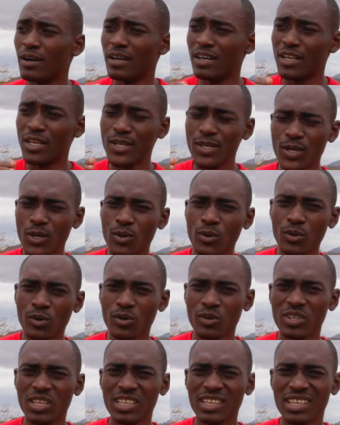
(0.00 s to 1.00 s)

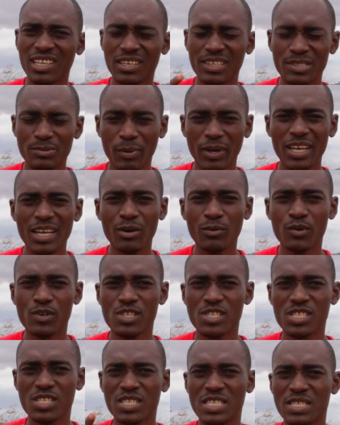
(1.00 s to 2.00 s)
know that the spider was
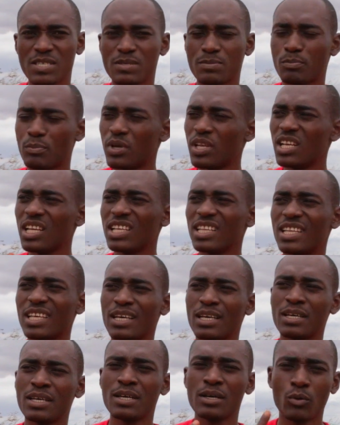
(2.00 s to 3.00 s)
spinning
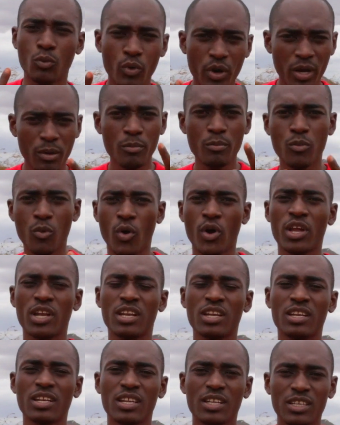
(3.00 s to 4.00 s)
the web
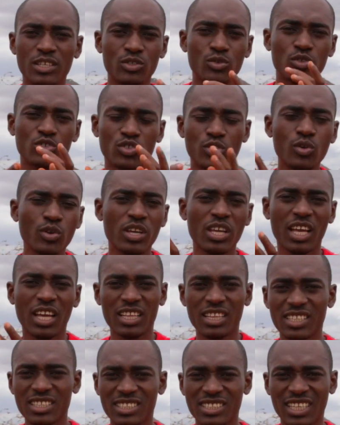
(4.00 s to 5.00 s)
when it was looking
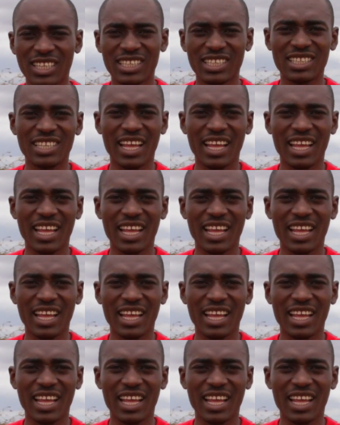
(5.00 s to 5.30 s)
at this certain